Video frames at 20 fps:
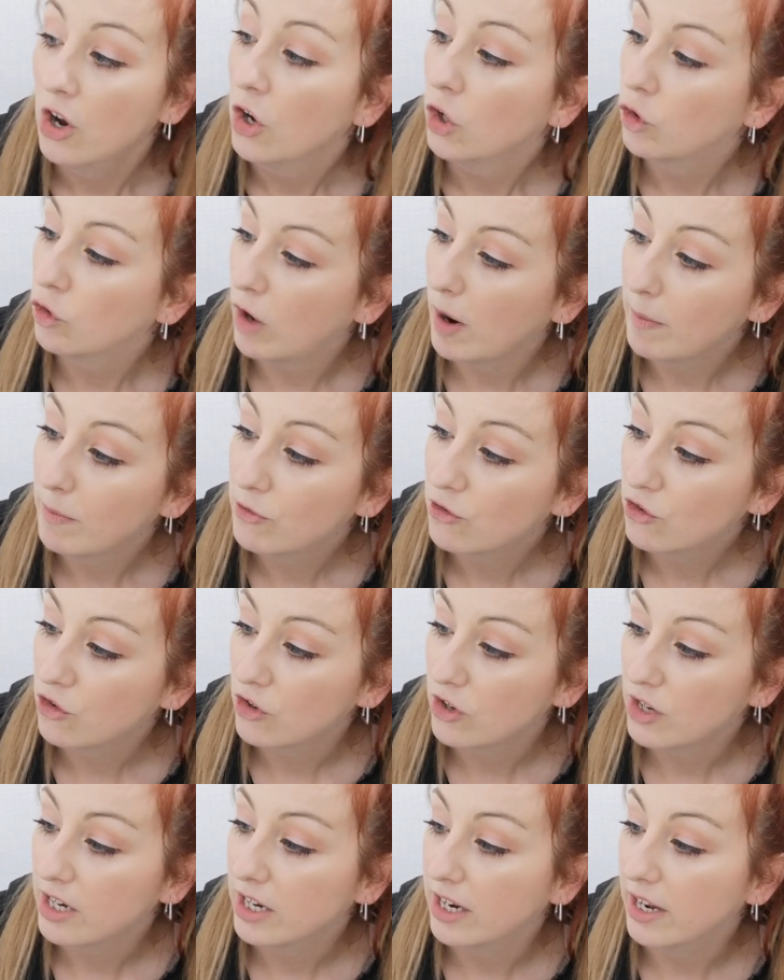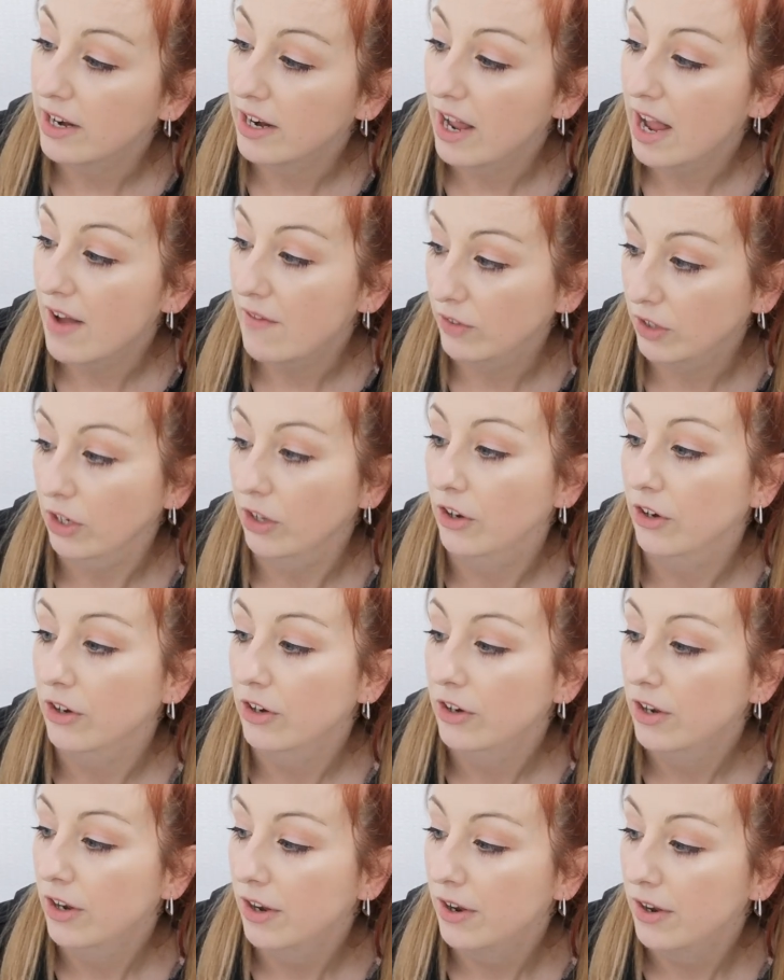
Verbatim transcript: Crabtree and Evelyn,